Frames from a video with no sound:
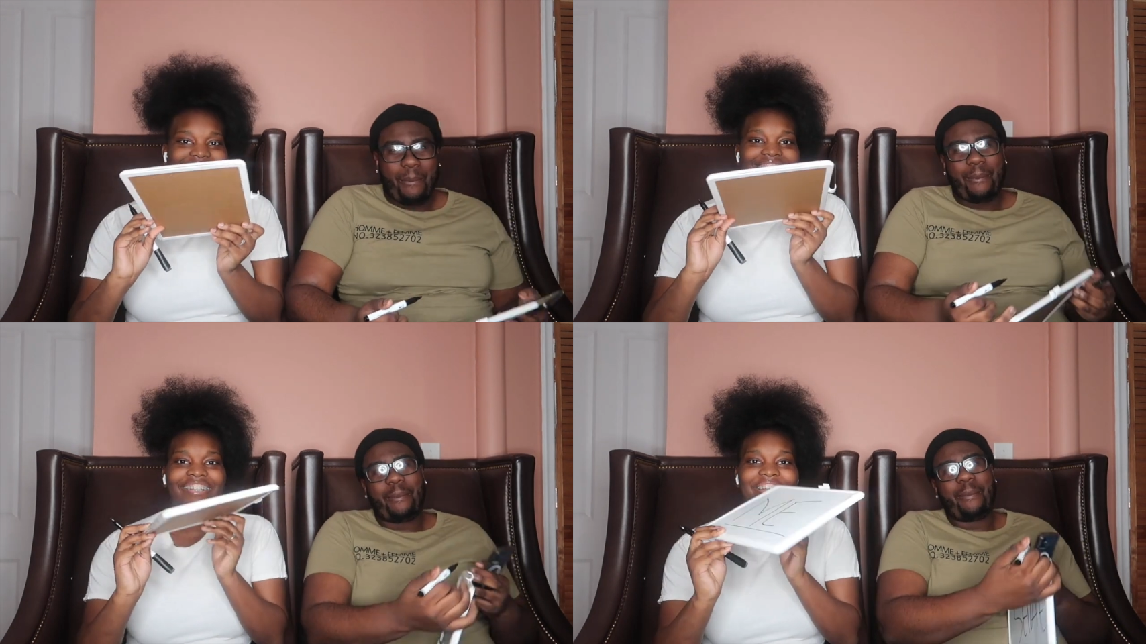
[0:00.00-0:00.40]

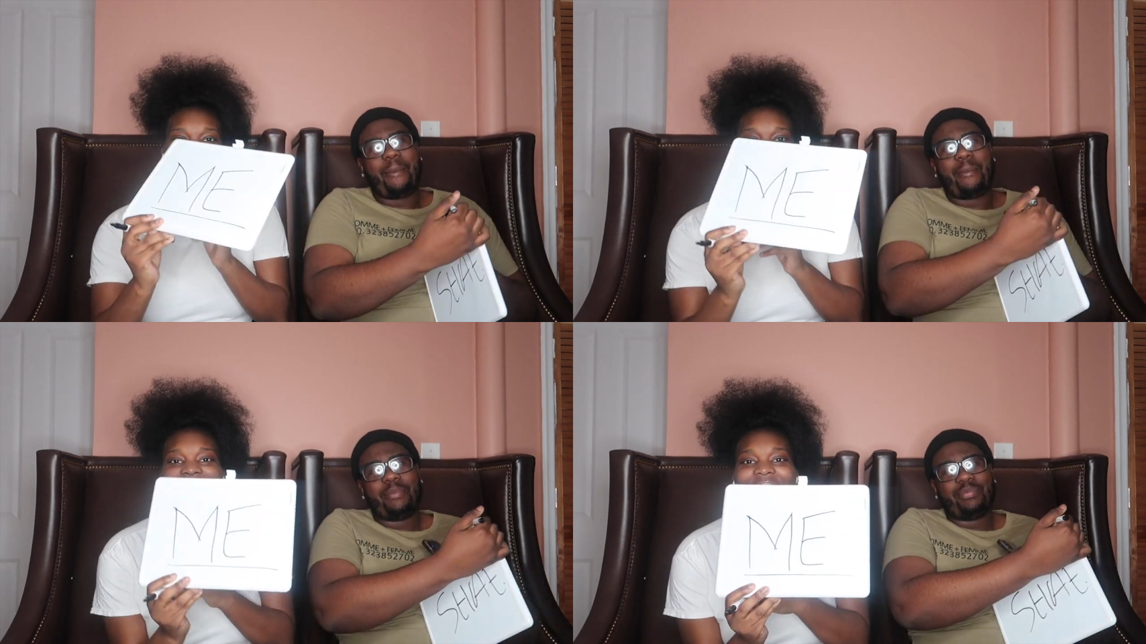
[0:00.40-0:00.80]
Speaker 1: three.
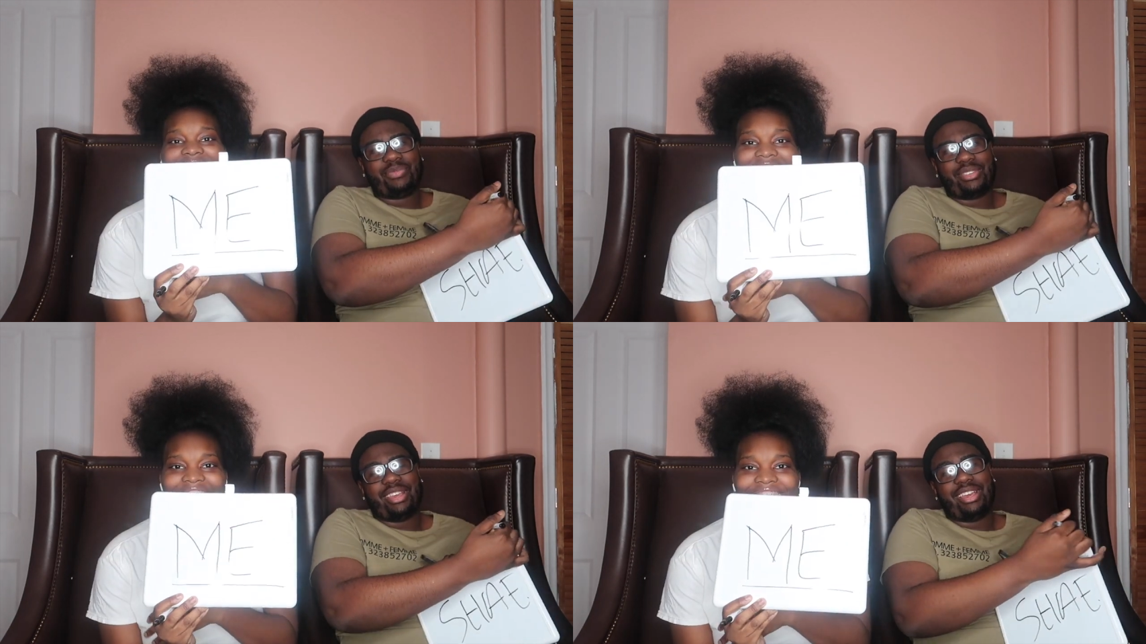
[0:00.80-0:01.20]

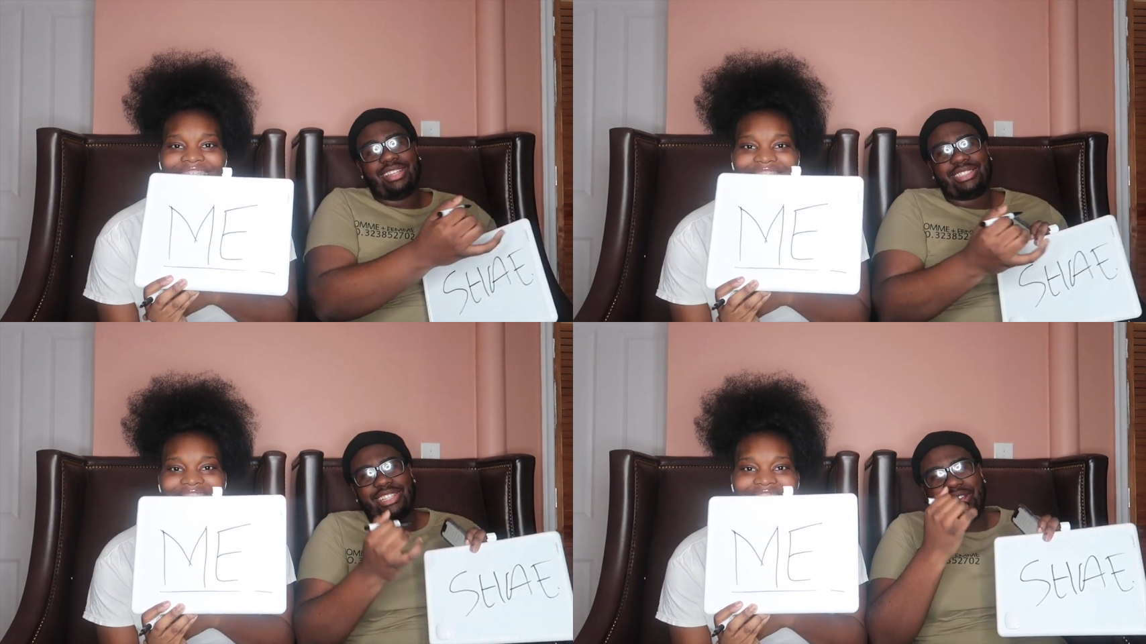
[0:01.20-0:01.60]
Me.
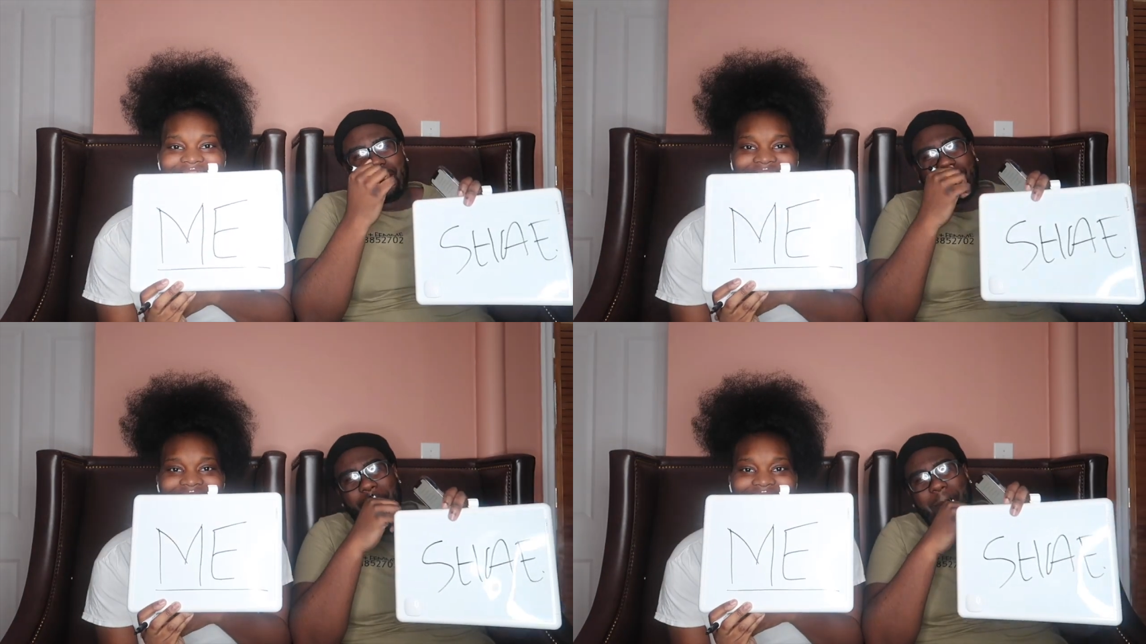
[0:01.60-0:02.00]
It's
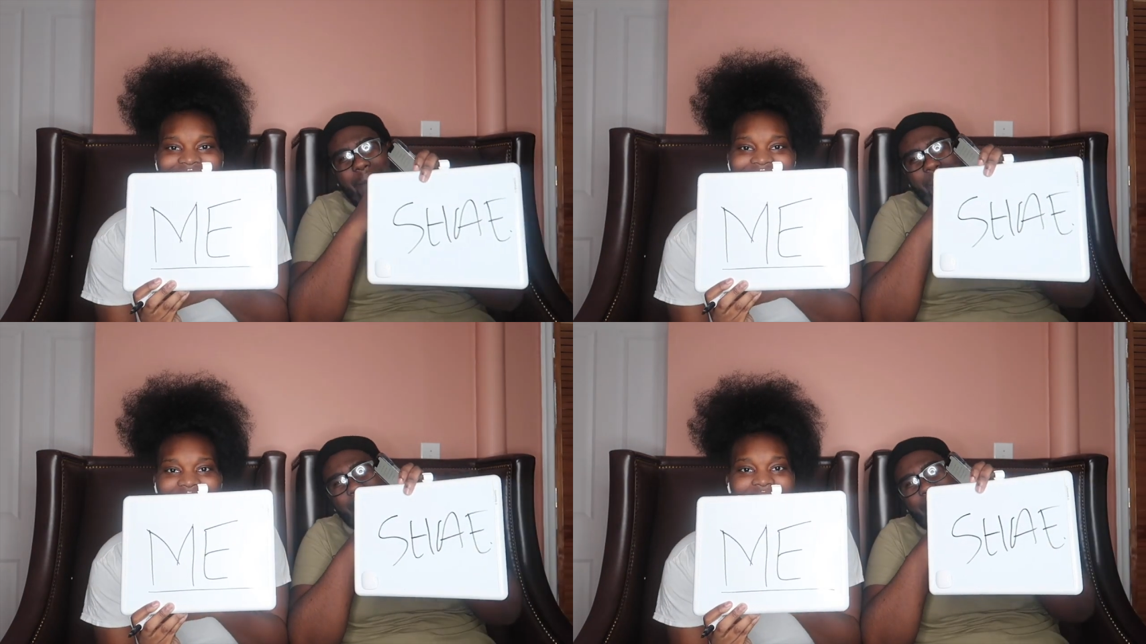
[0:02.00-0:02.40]
Shay.
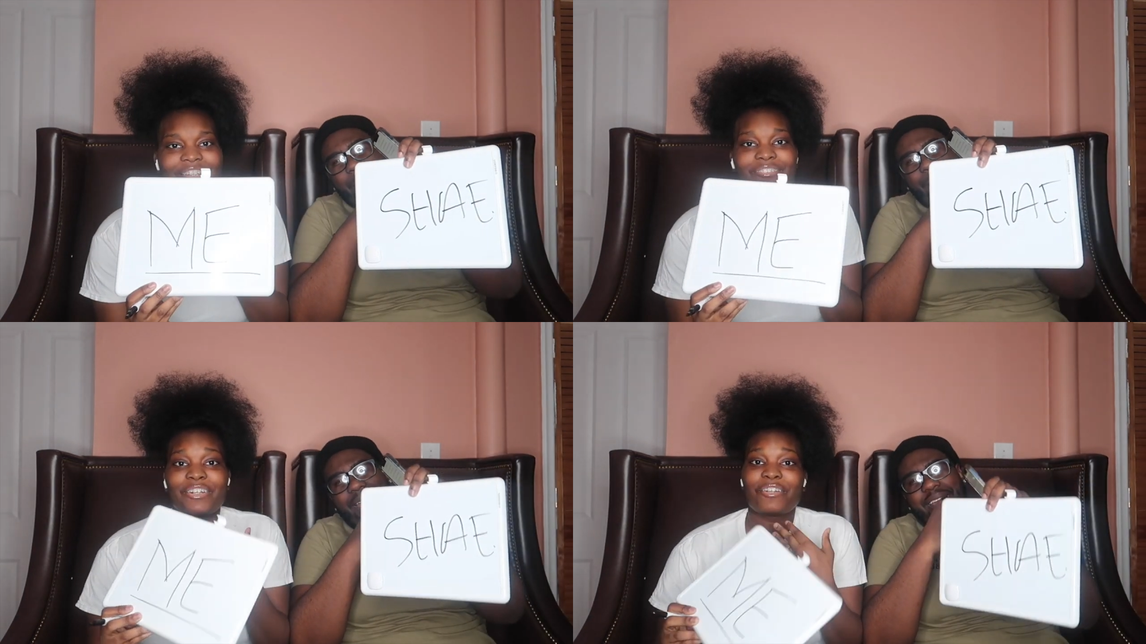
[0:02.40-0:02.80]

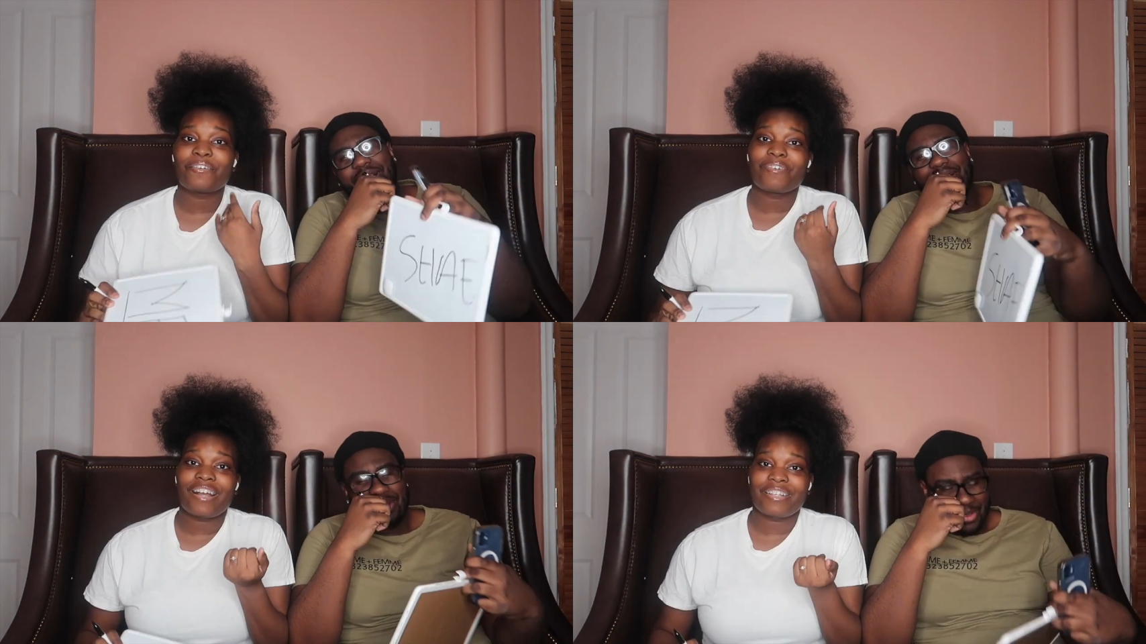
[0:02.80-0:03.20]
Wanna
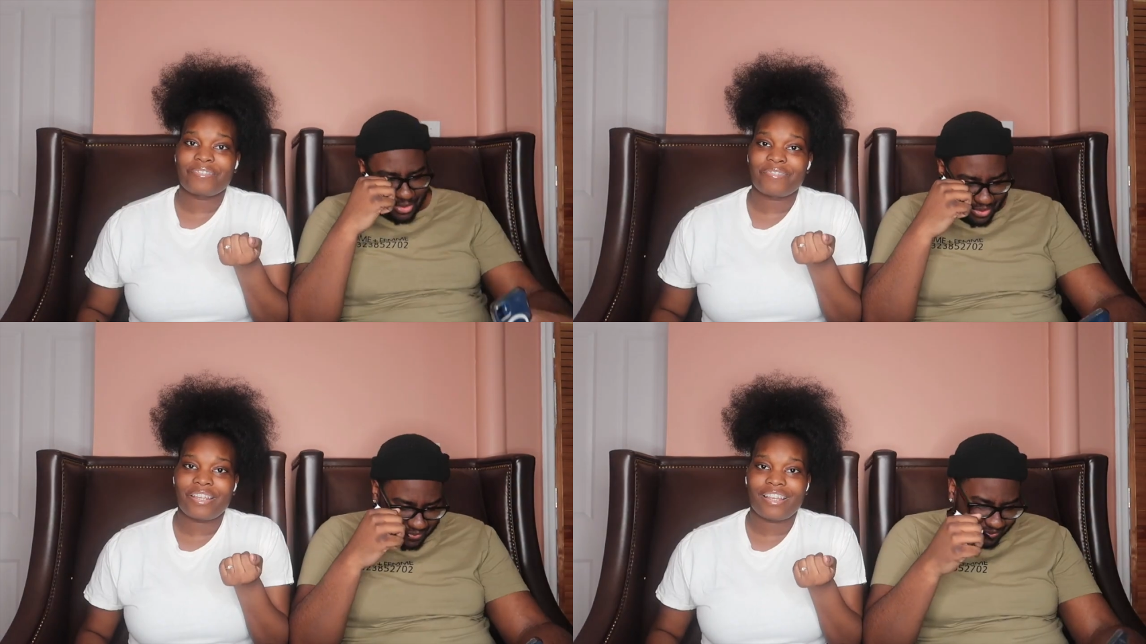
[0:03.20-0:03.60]
know
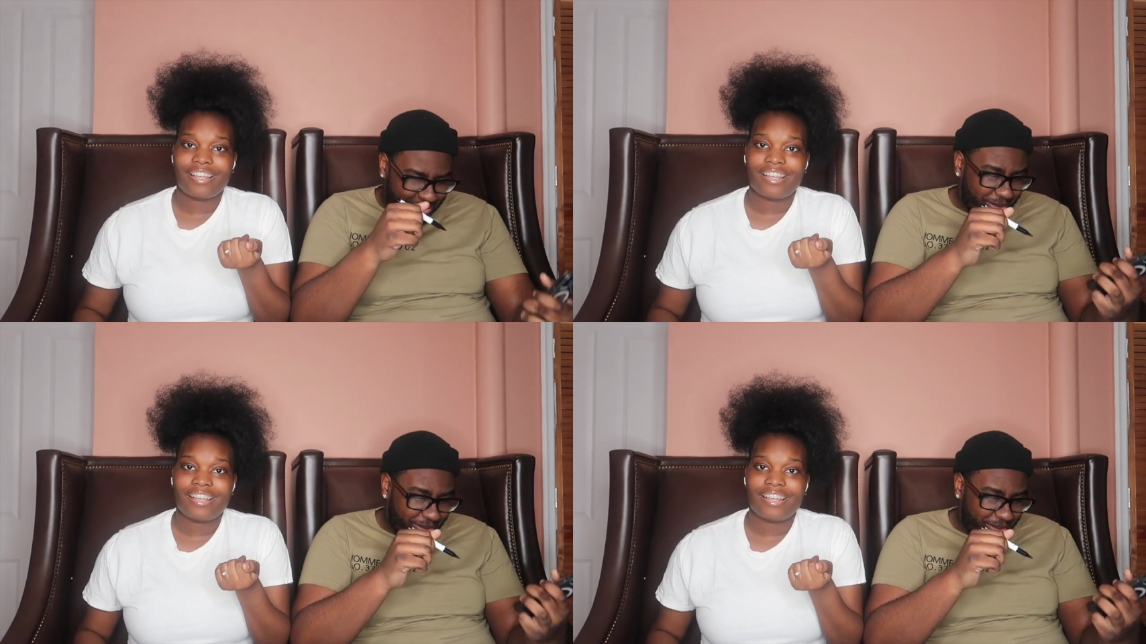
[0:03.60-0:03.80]
why it's me?